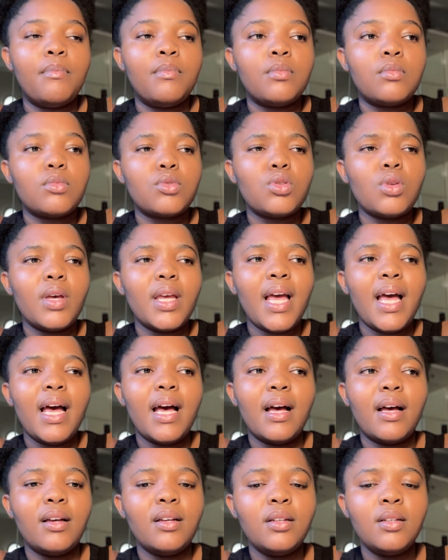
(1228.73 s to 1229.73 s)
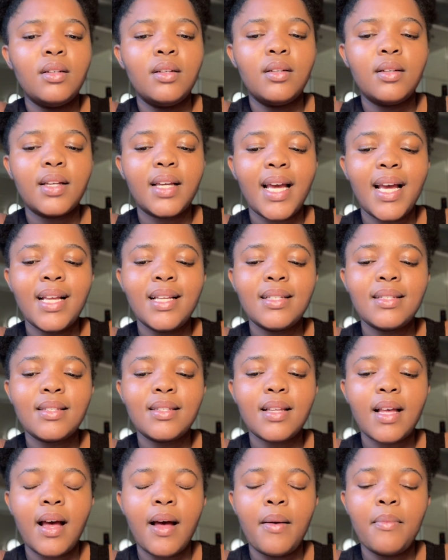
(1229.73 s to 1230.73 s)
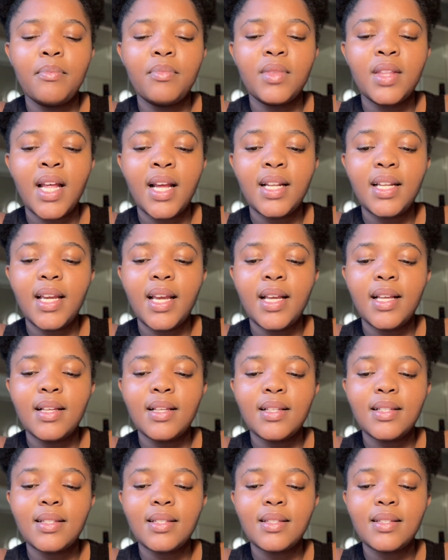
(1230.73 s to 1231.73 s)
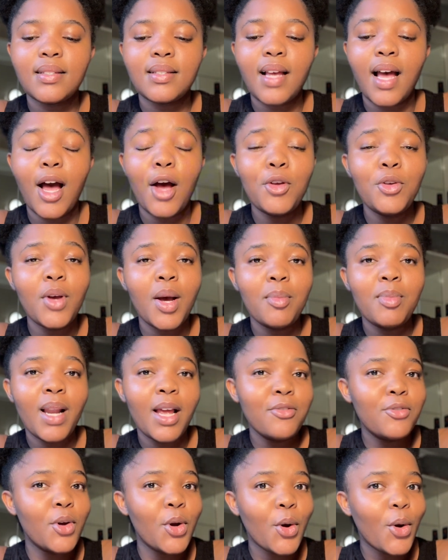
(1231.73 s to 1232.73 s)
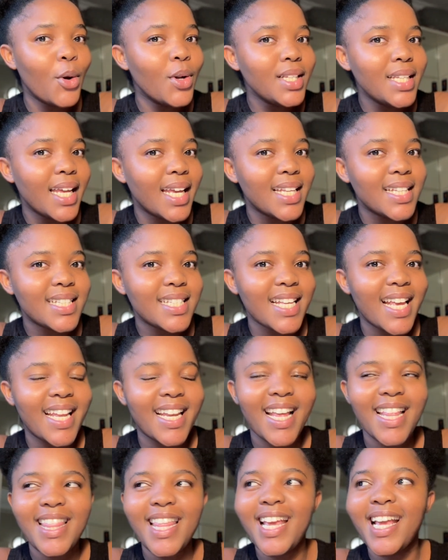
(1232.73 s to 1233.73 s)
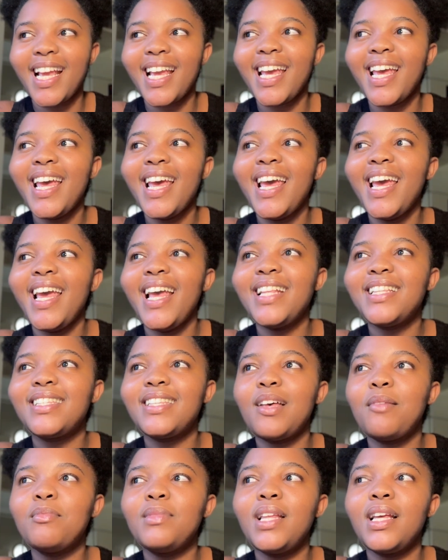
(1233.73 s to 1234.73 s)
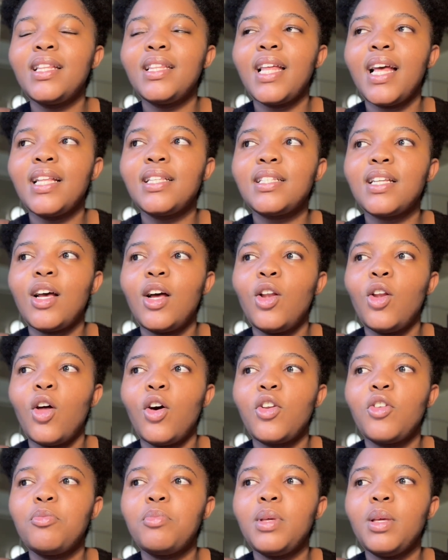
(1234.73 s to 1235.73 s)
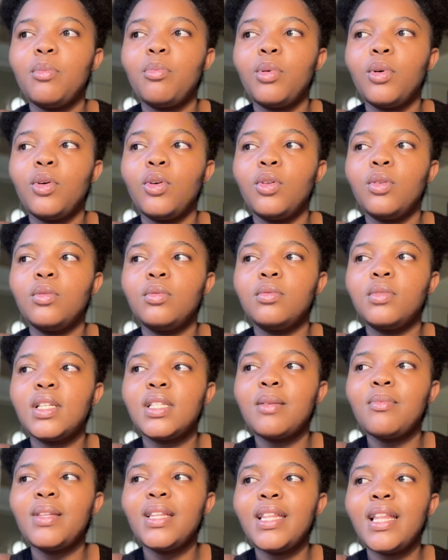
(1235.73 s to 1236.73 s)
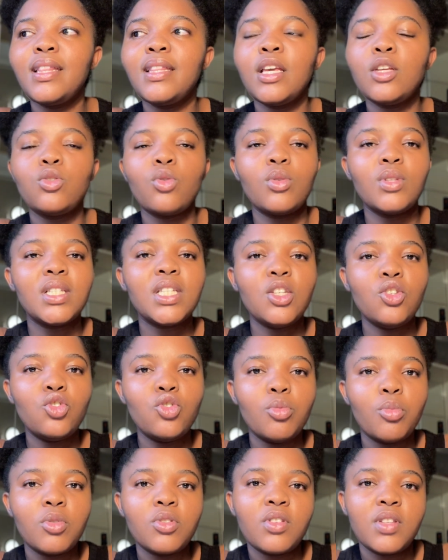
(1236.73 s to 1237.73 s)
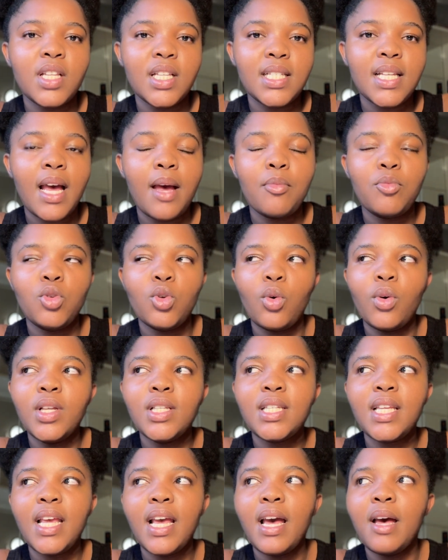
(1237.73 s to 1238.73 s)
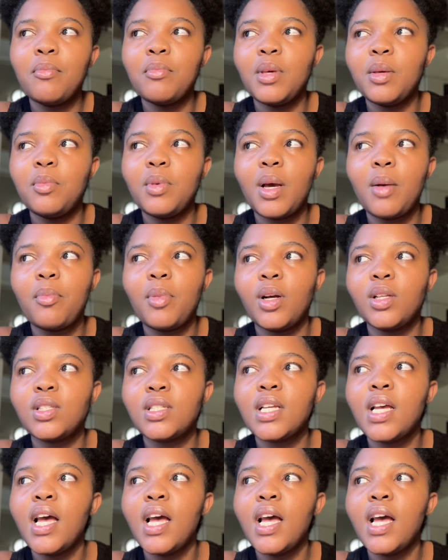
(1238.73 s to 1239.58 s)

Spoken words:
So yeah, guys, that is how you apply for a court date. And I think it's something that a lot of people, it's something that they don't teach you most of the time. You always hear maybe about